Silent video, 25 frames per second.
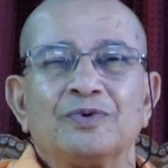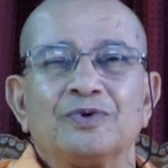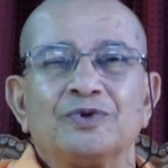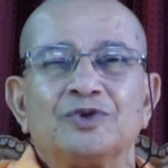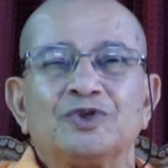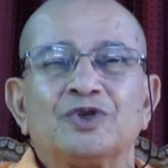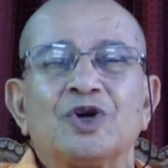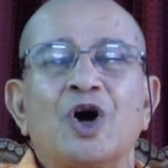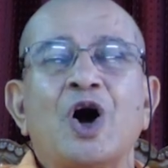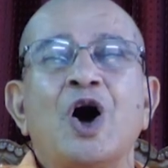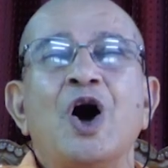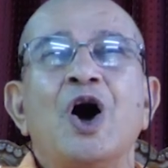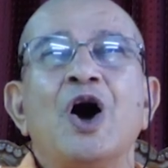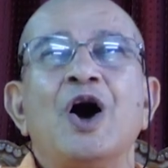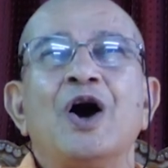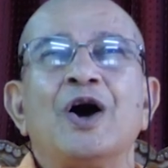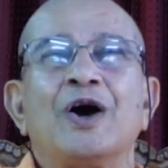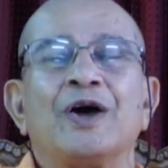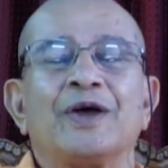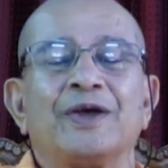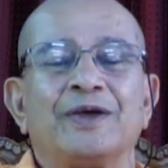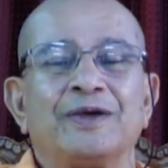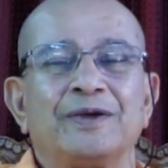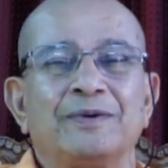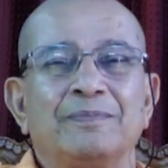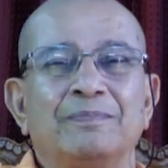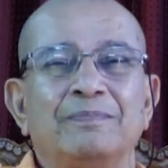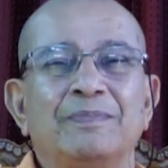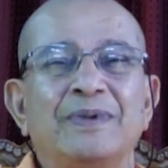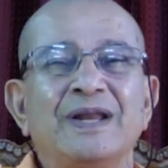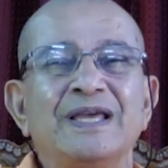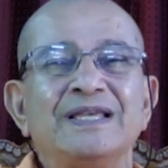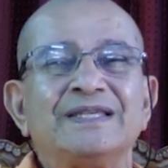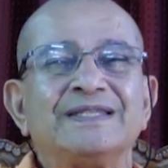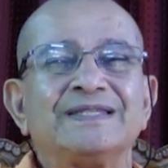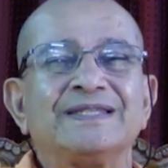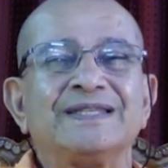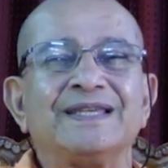joy,
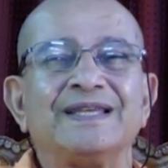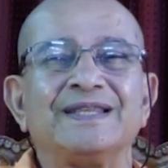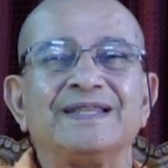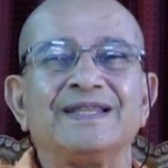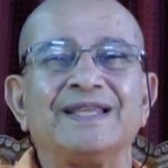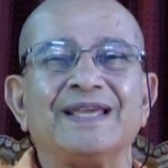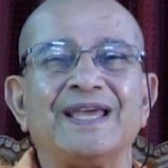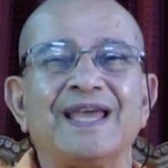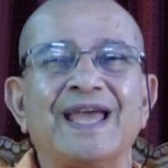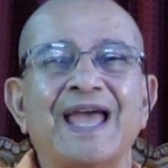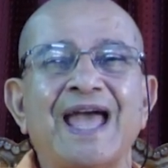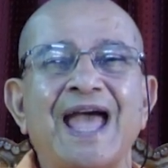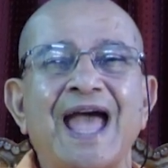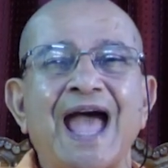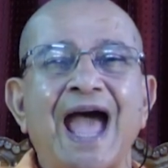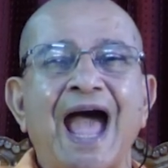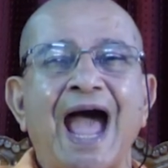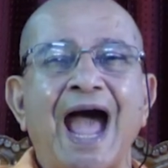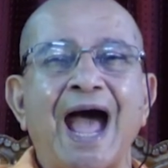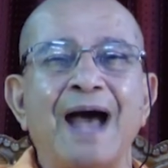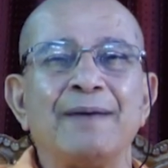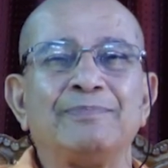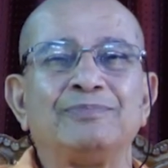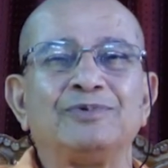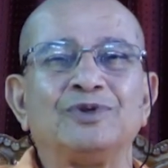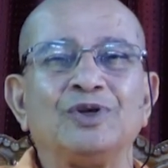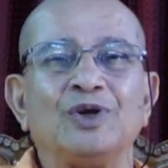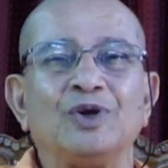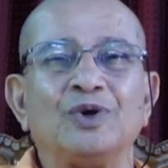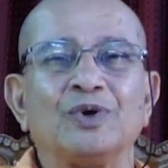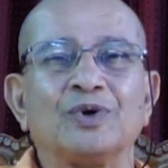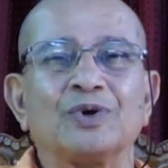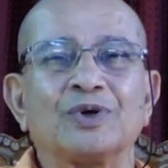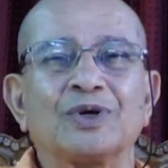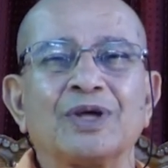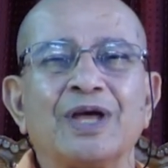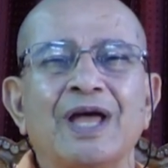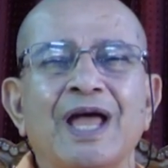bliss in the
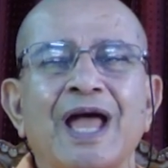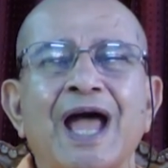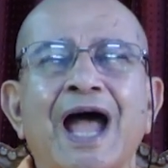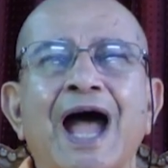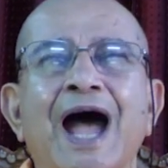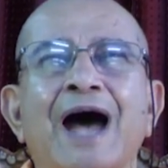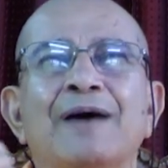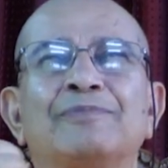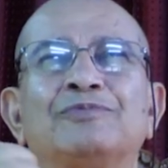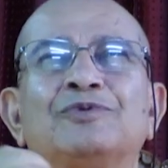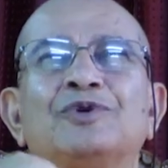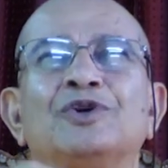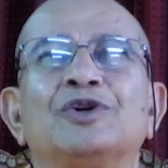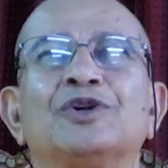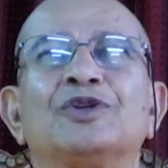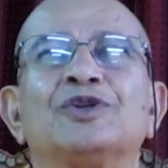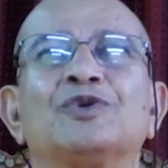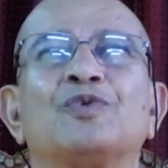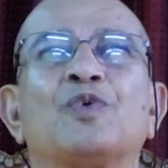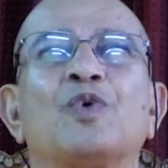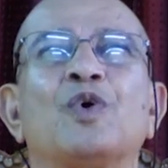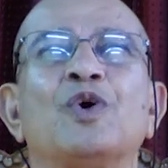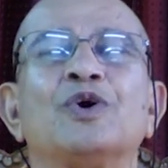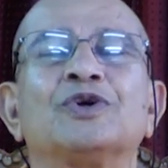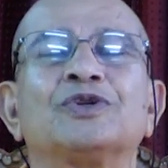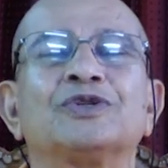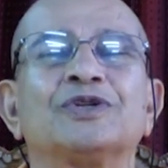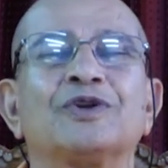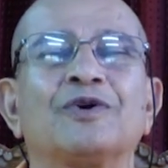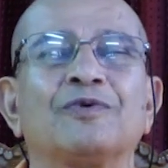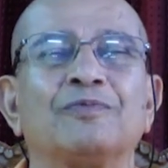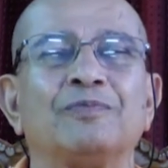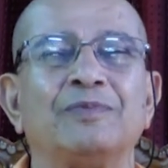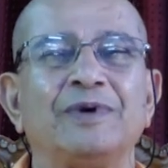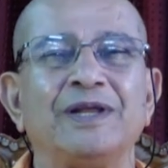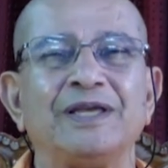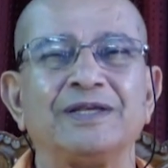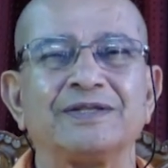Absolute. Absolute is the ocean
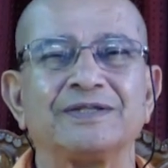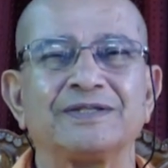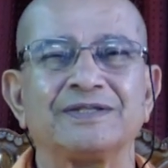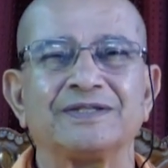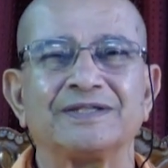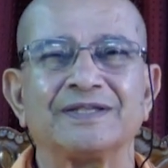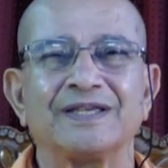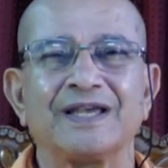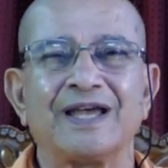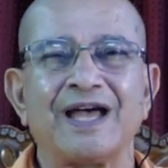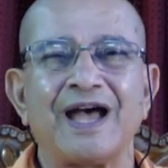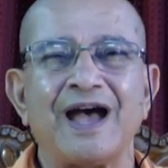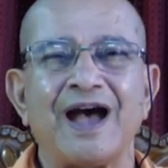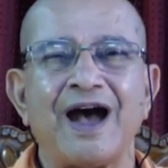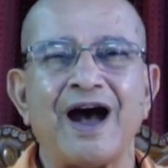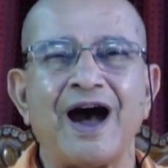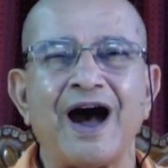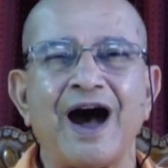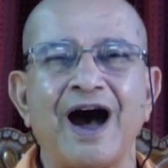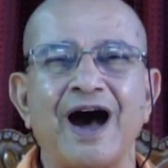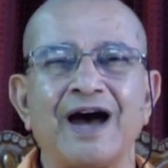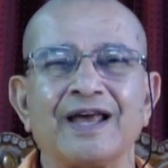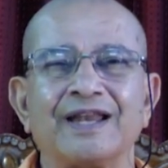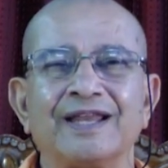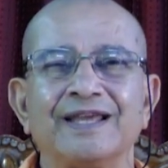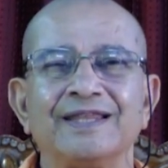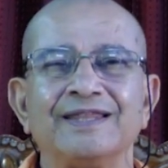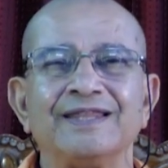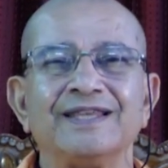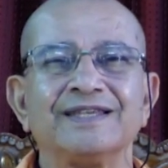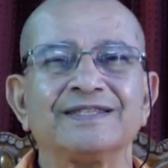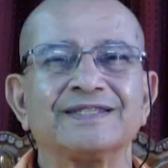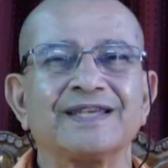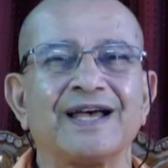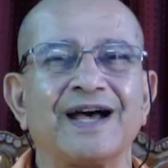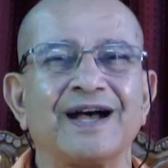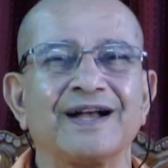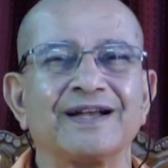of bliss, Ananda
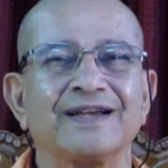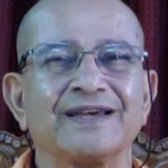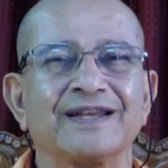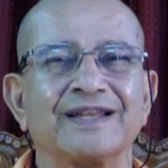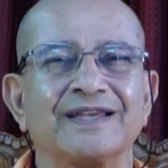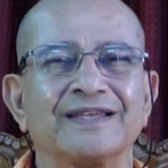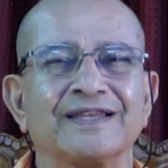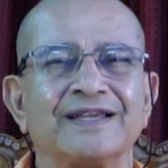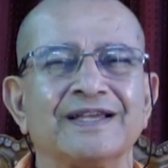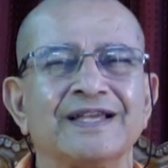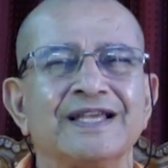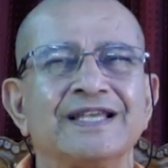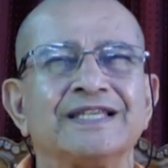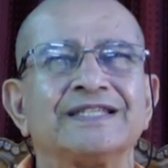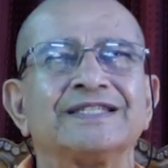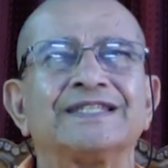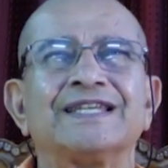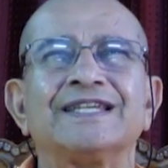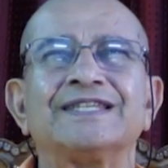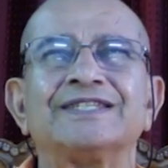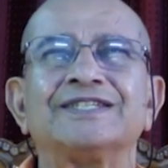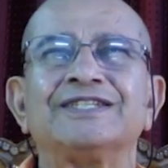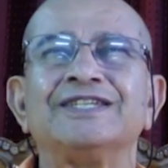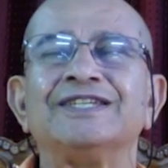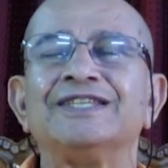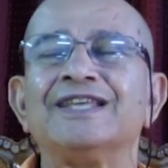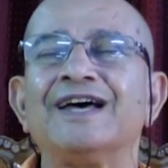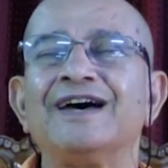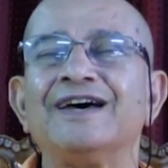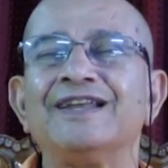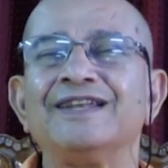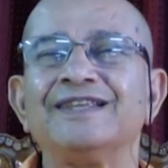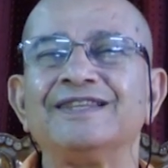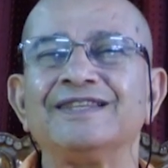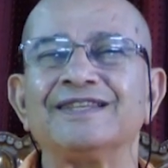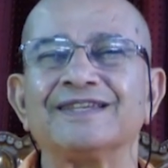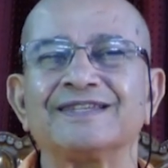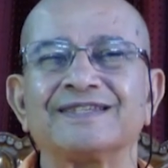Sagara,
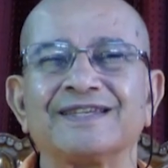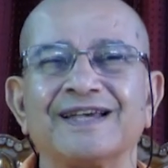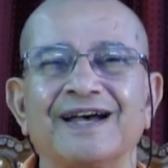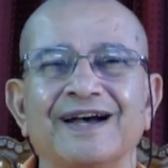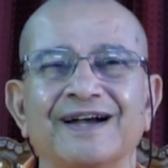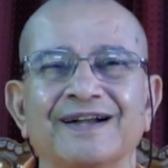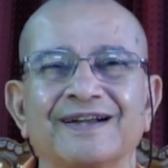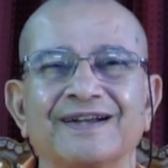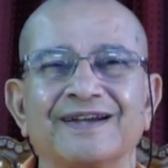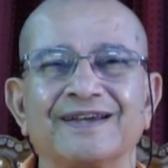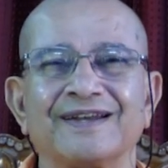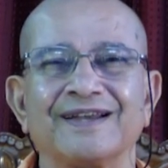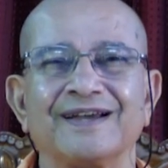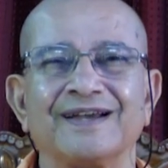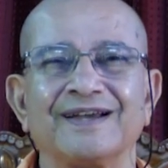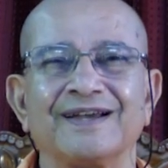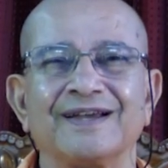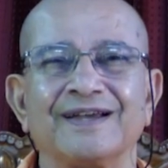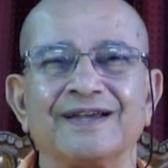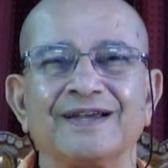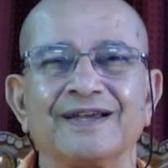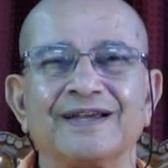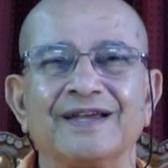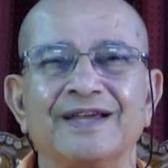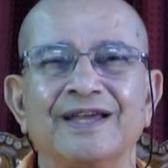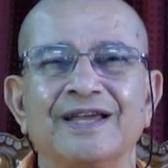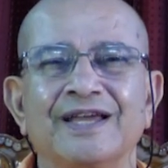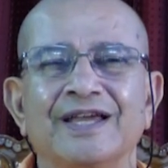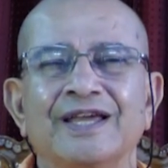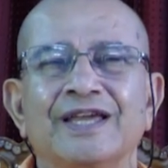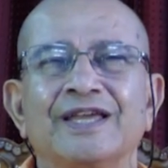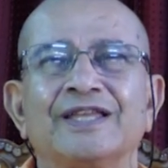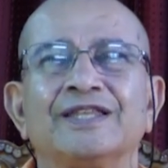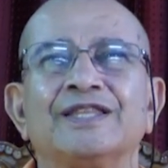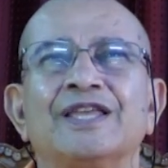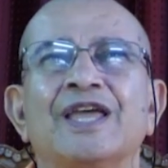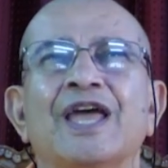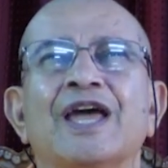Satchidananda Sagara.
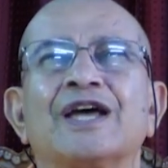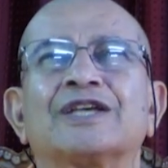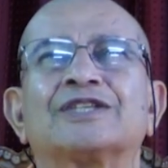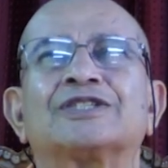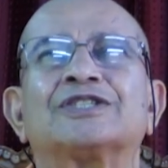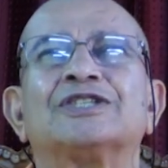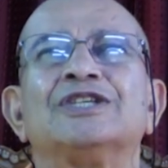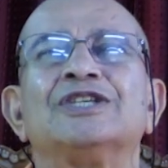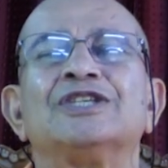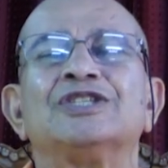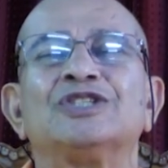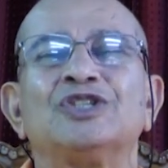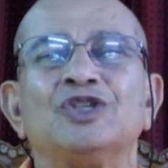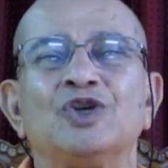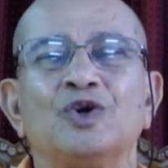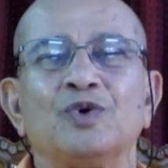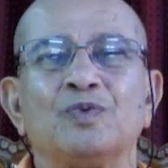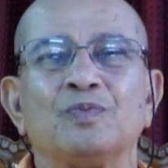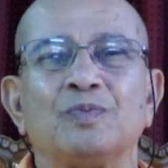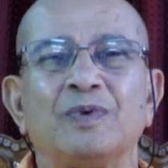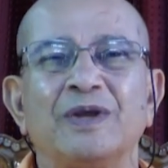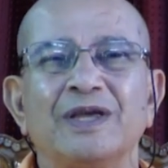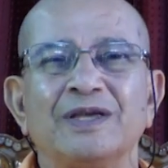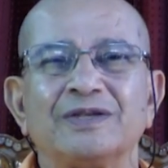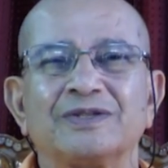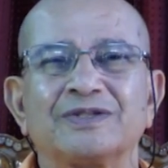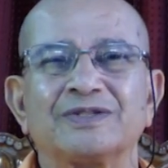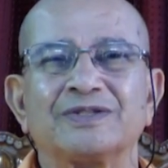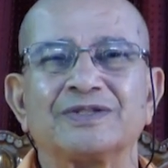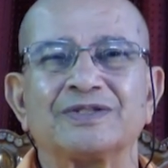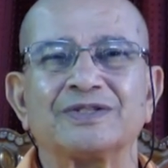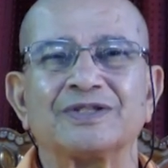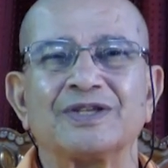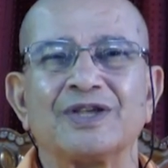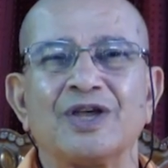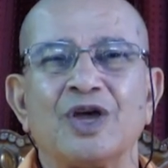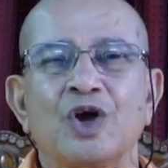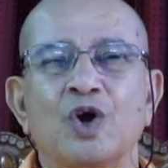The excessive
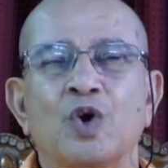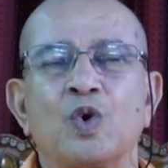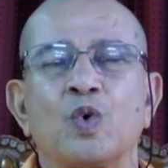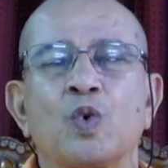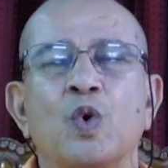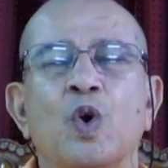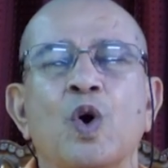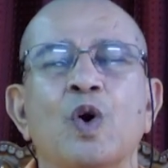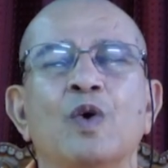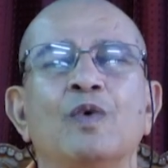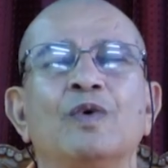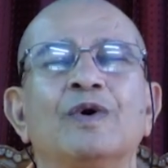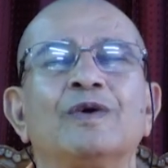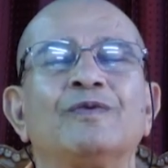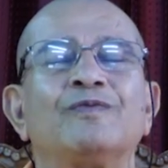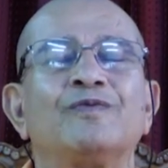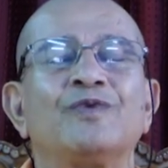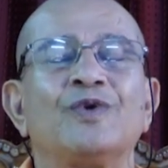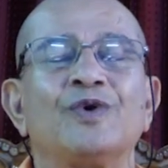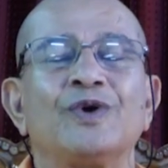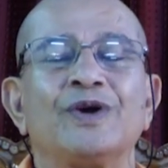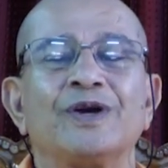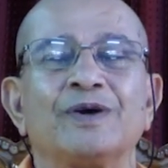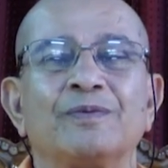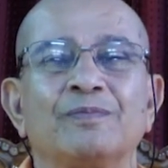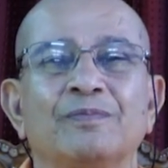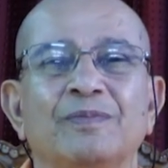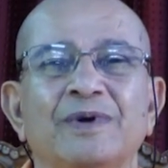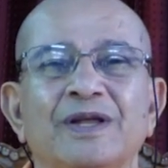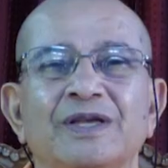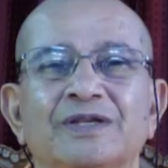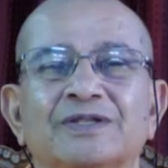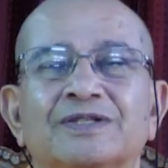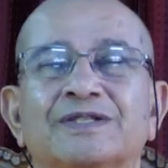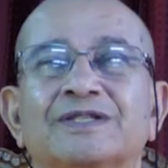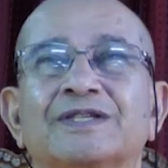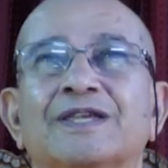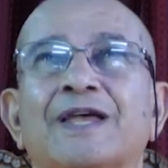bliss, overflowing
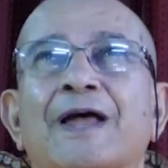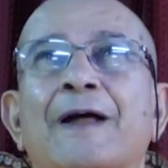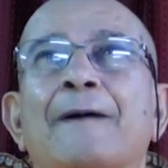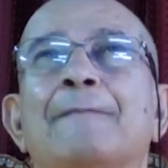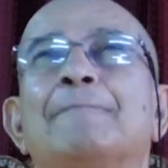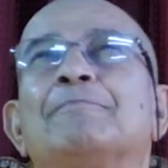bliss,